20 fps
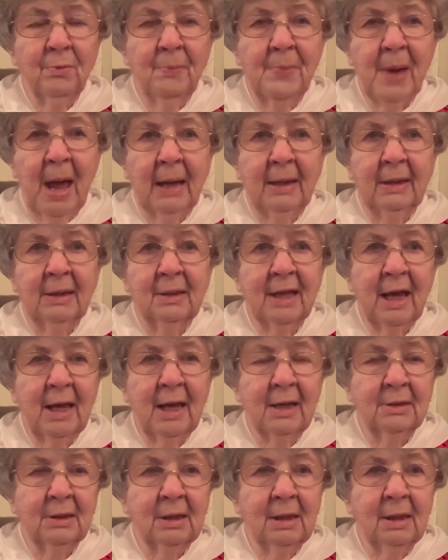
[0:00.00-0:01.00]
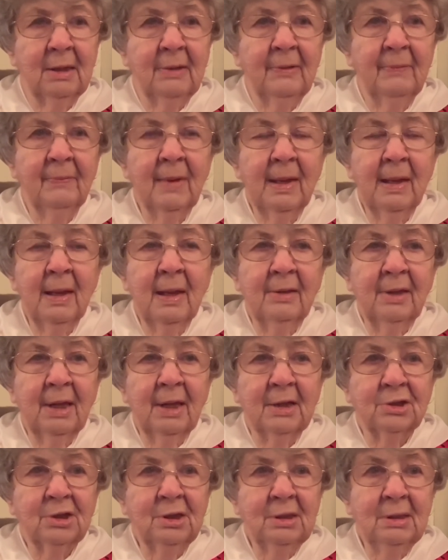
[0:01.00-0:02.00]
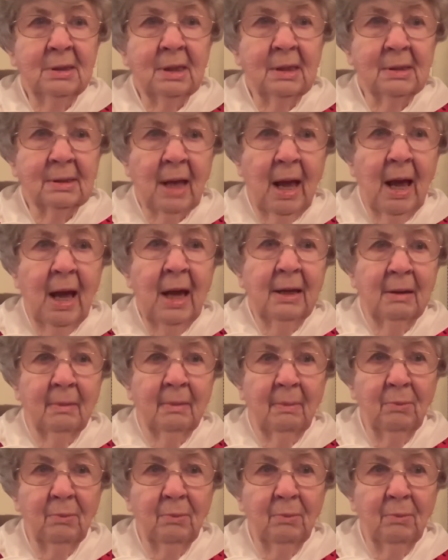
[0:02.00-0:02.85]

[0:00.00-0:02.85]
back in that day that she says, I am